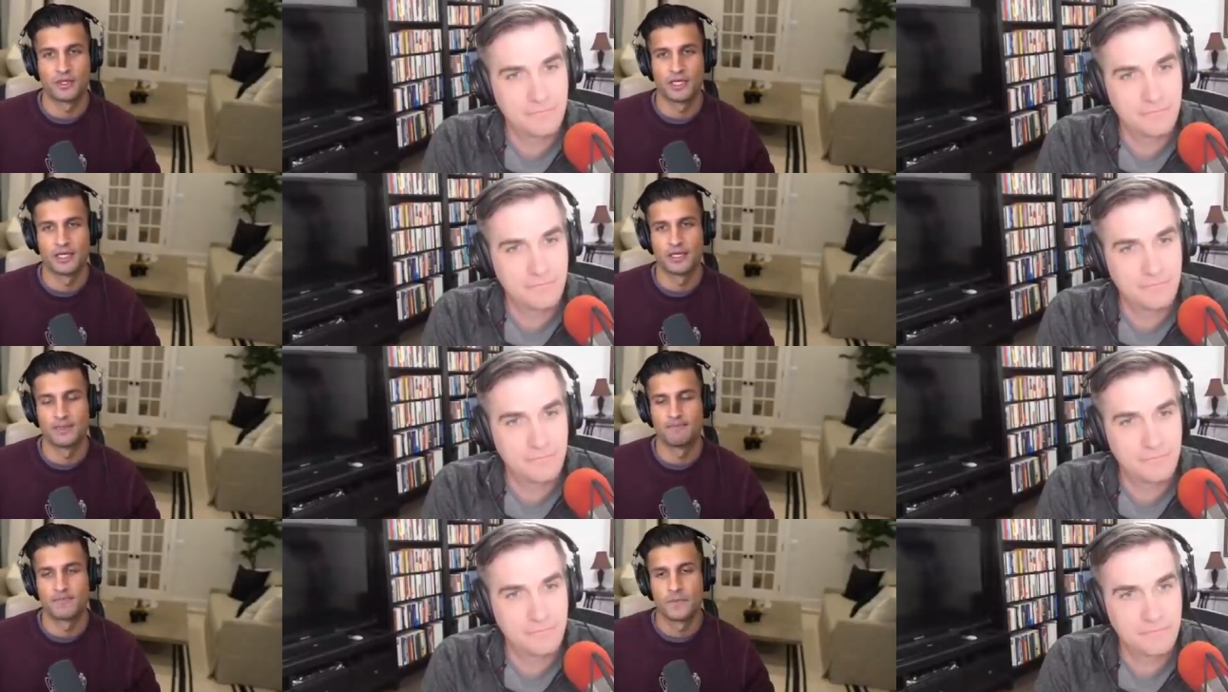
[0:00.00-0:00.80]

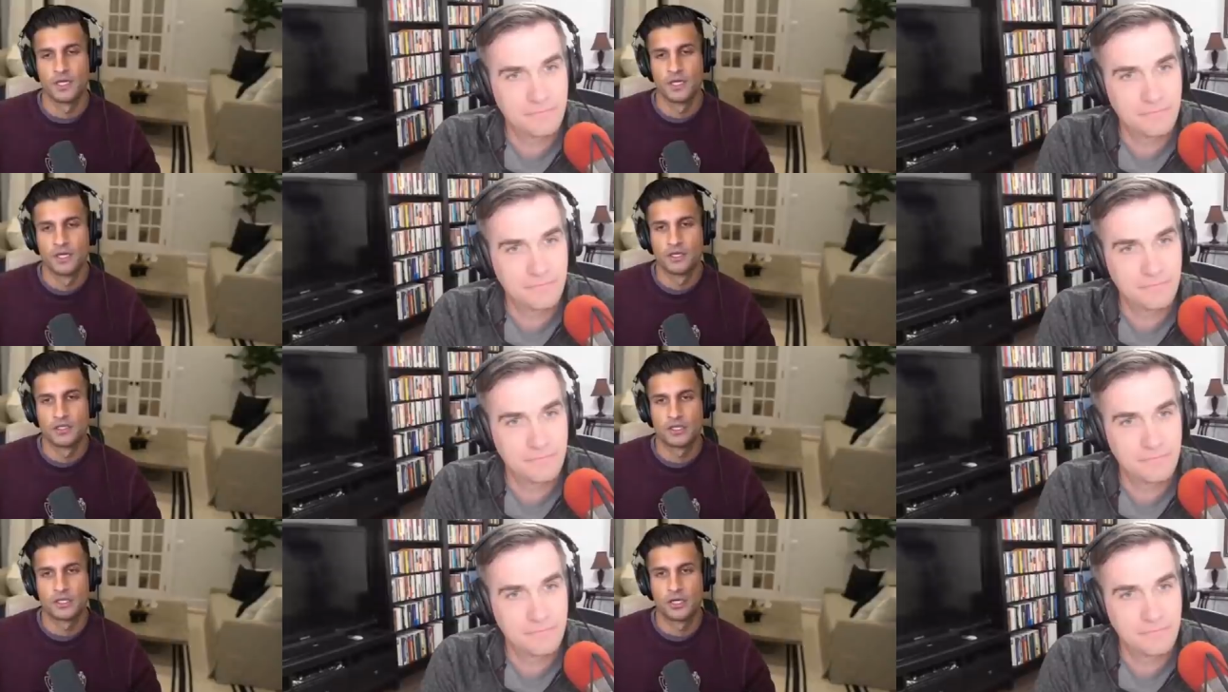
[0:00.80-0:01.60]
Speaker 1: Um,
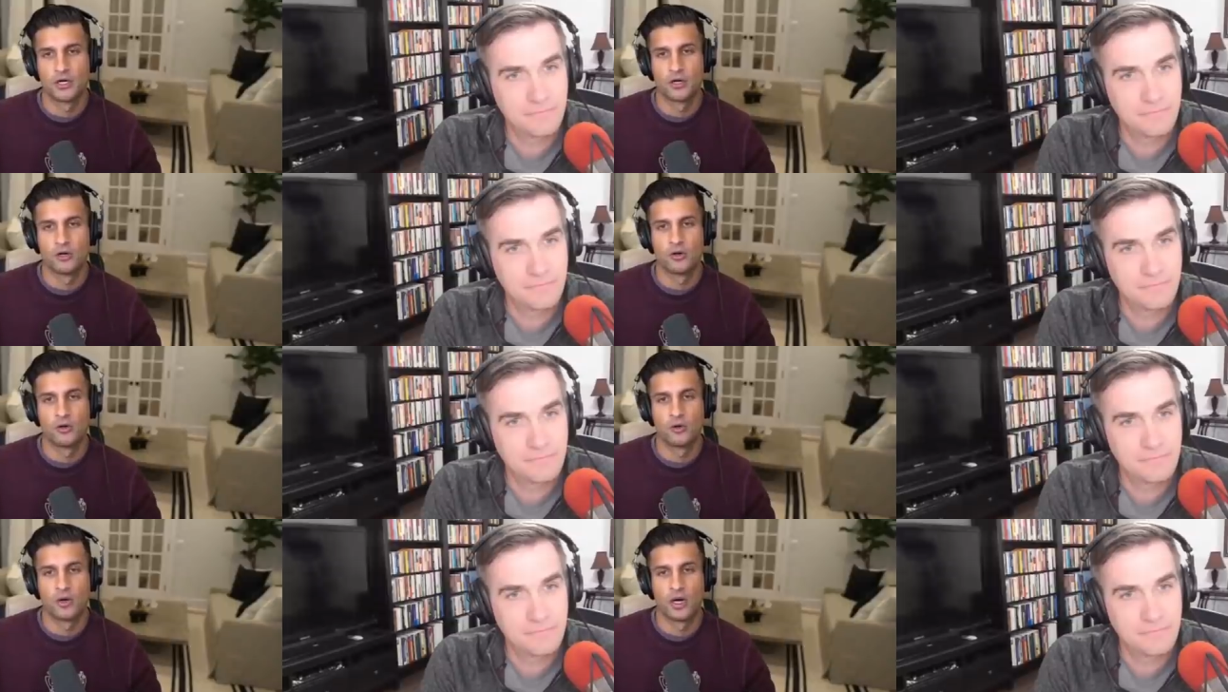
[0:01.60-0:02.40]

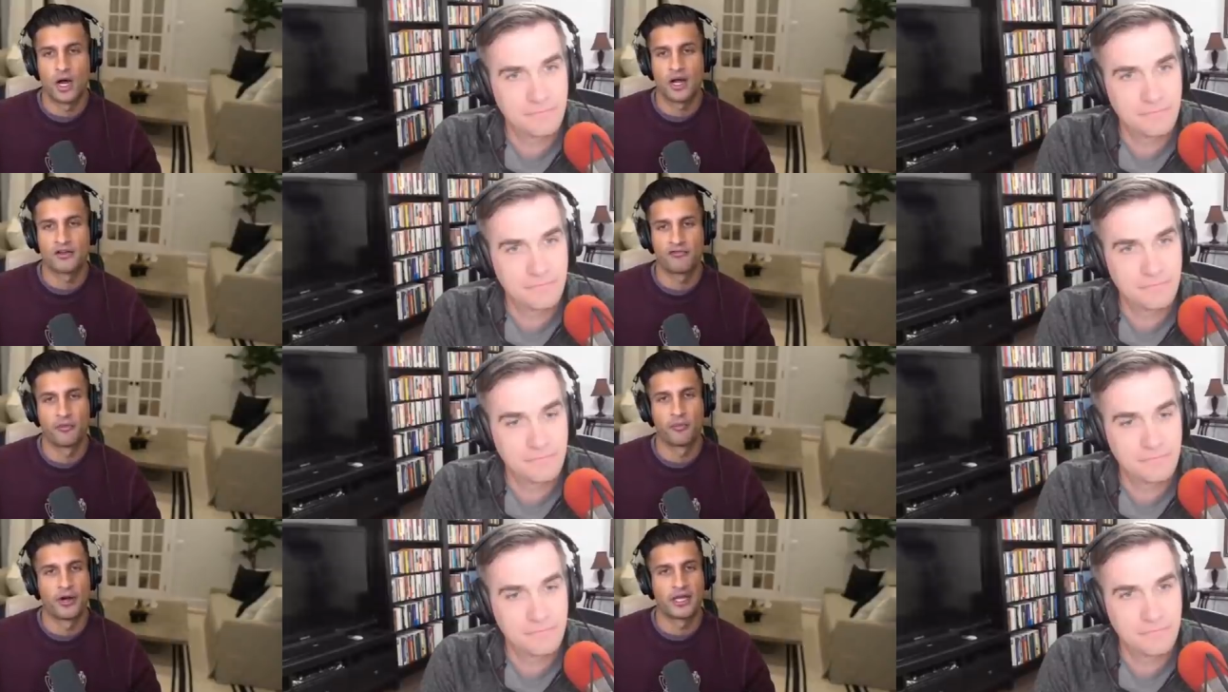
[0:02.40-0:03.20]
so Ana
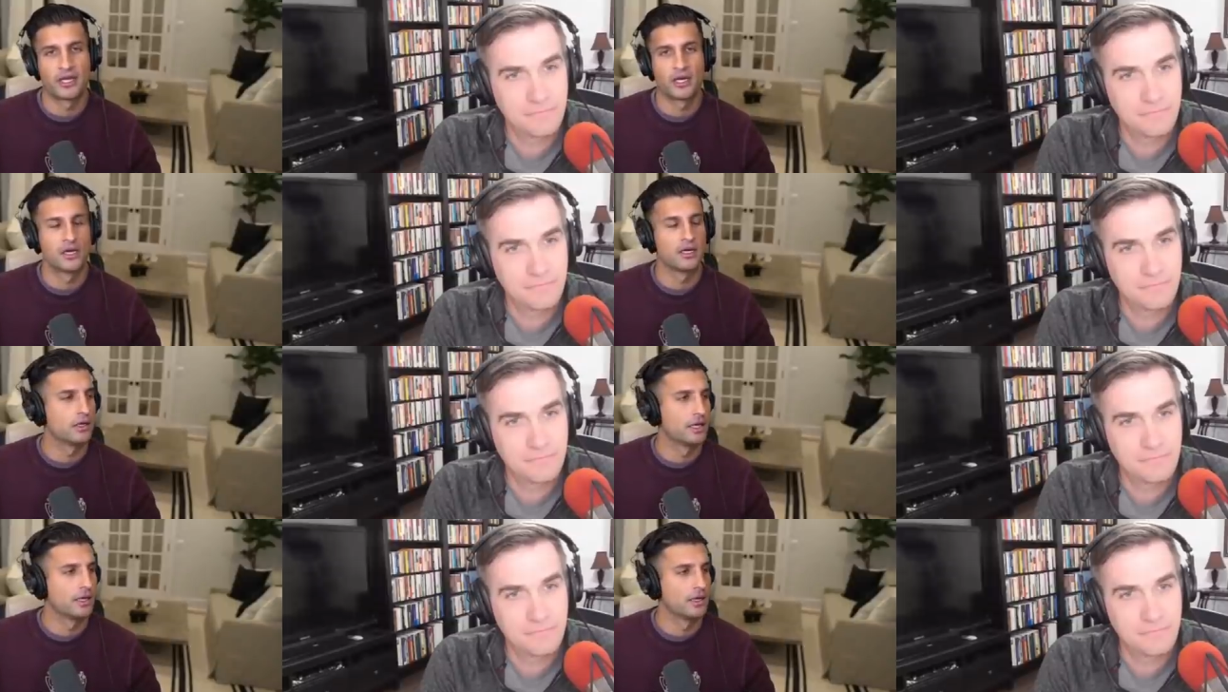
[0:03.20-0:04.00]

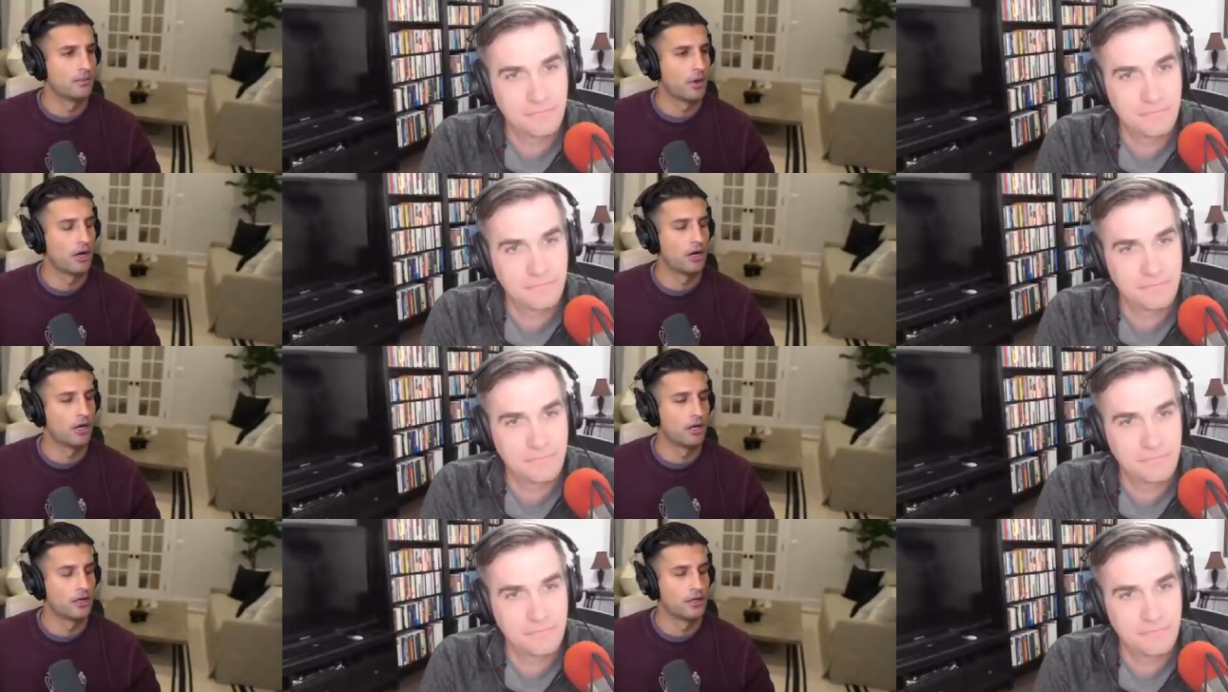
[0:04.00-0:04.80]
Fabrega um,
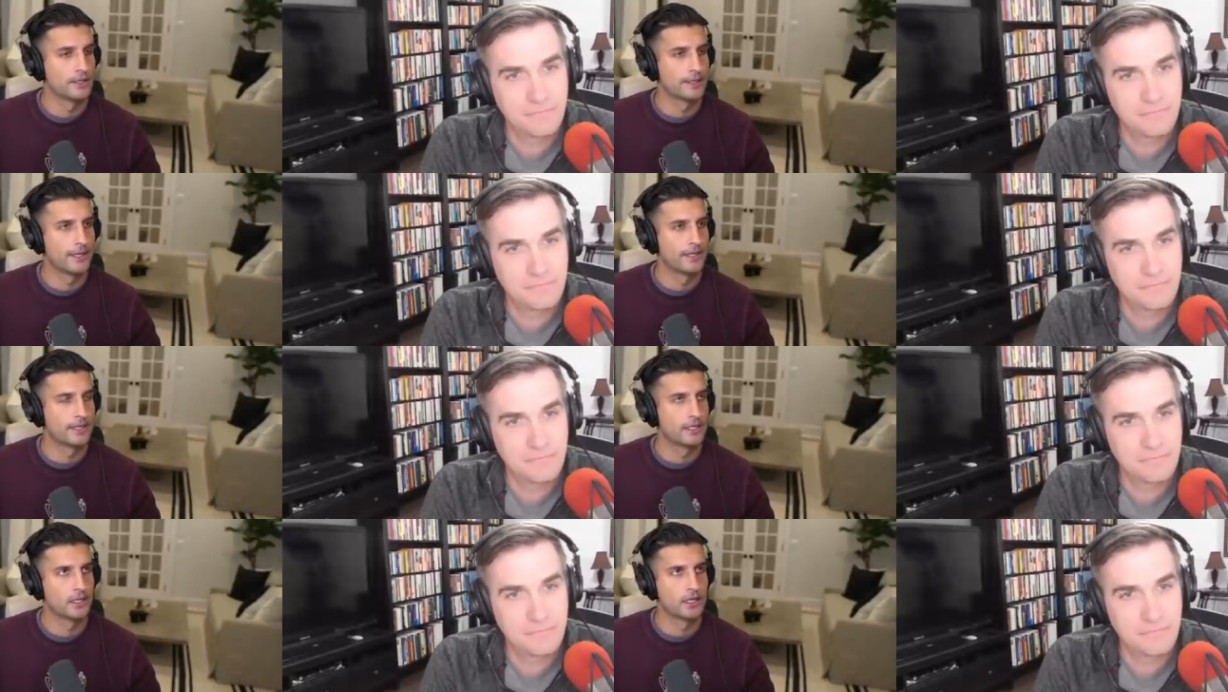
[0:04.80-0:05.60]
on
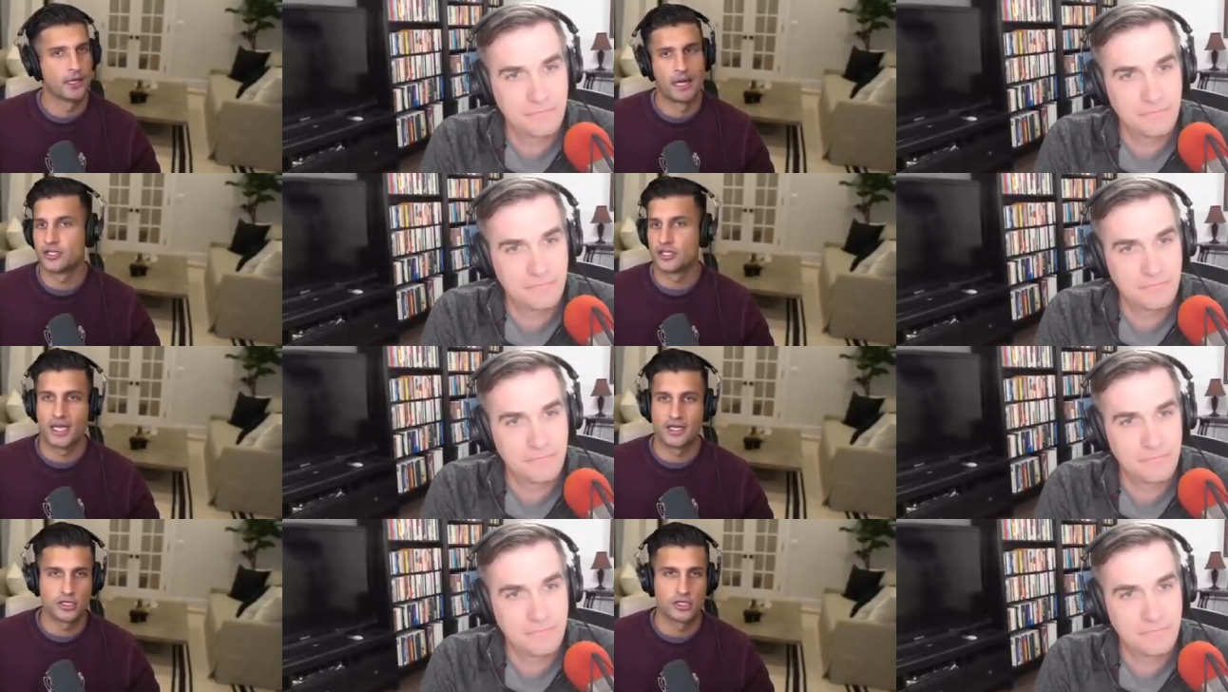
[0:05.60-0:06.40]
like uh,
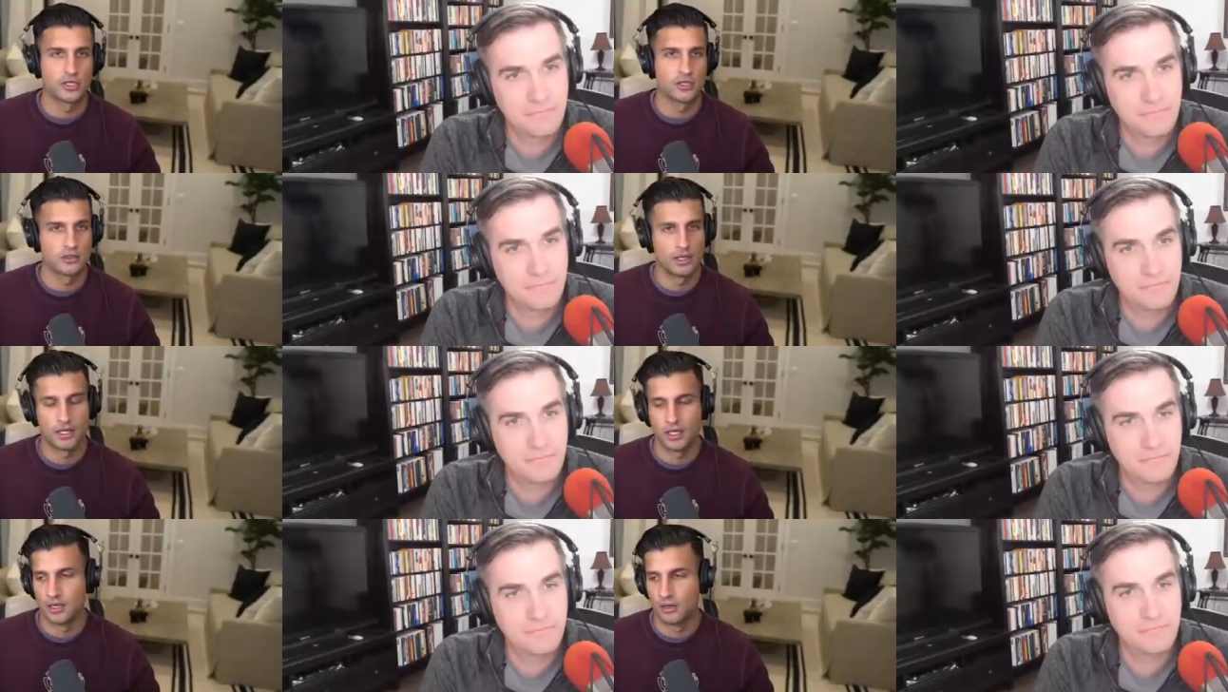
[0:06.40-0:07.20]
education,
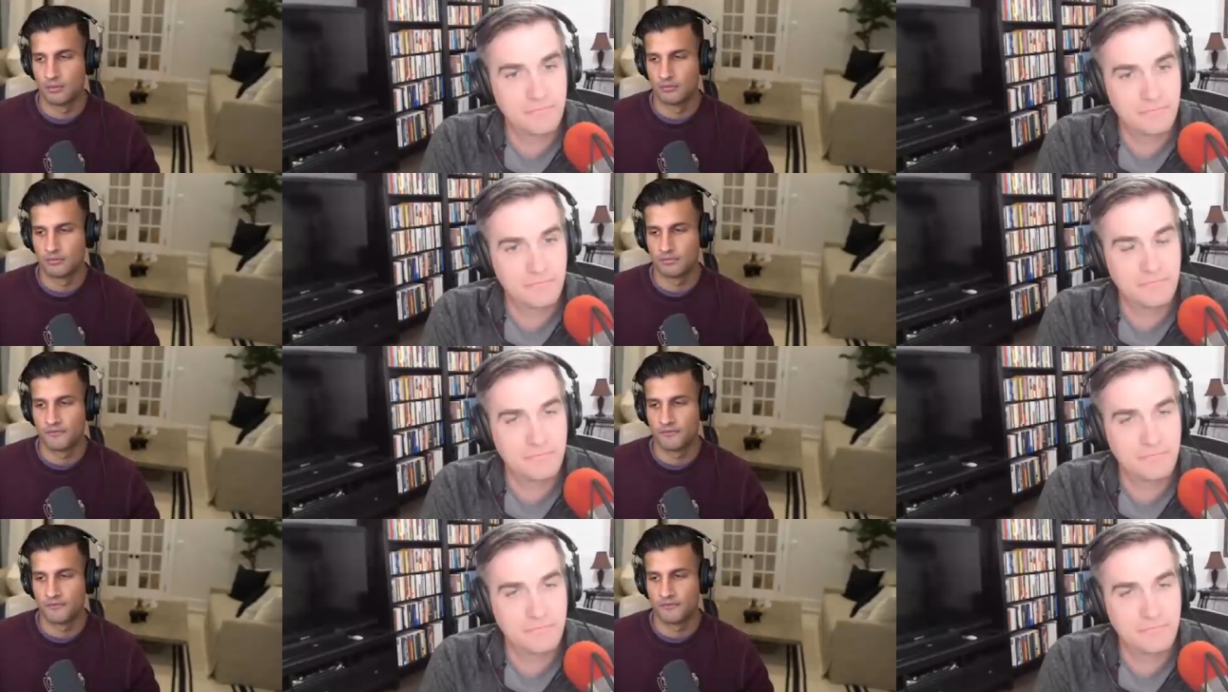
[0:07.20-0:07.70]
um,